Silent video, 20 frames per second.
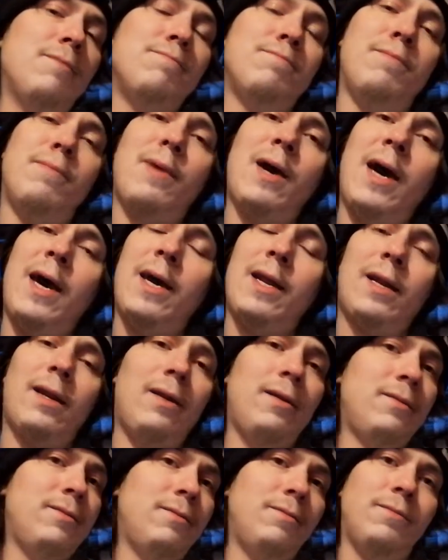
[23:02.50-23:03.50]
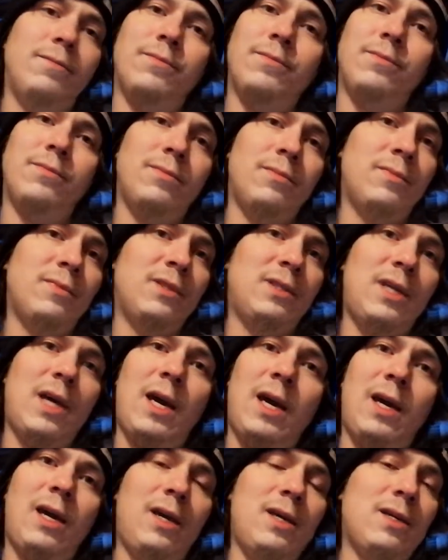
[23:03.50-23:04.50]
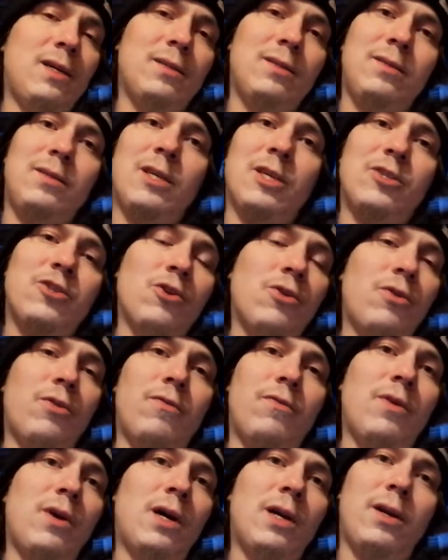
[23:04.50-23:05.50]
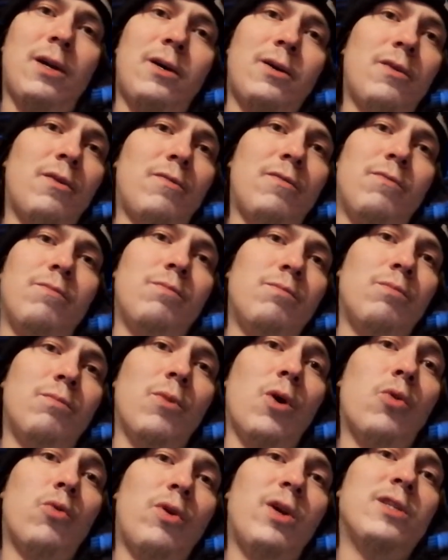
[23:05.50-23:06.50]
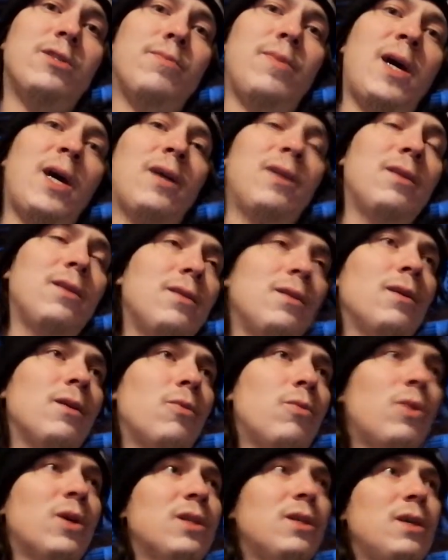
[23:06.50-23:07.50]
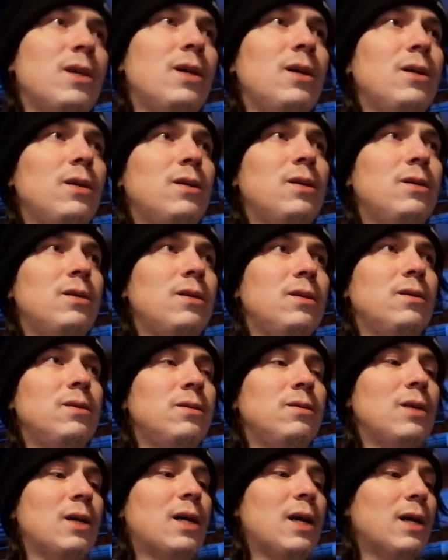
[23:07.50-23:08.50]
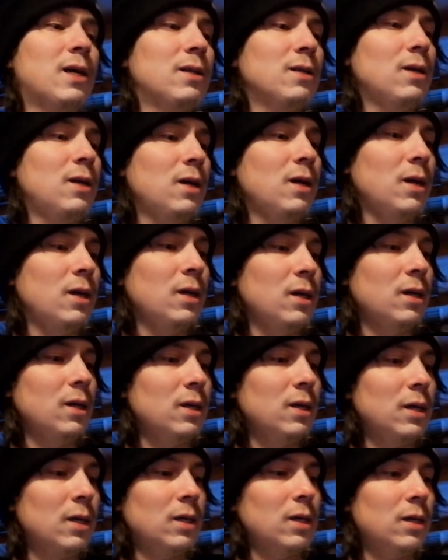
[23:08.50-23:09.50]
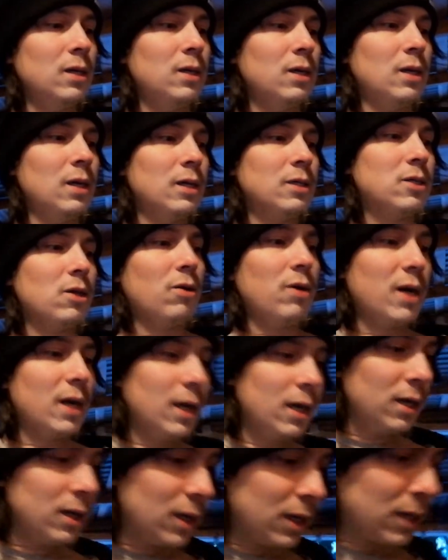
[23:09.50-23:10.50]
man, they deserve a lot of more respect what they got. So I'm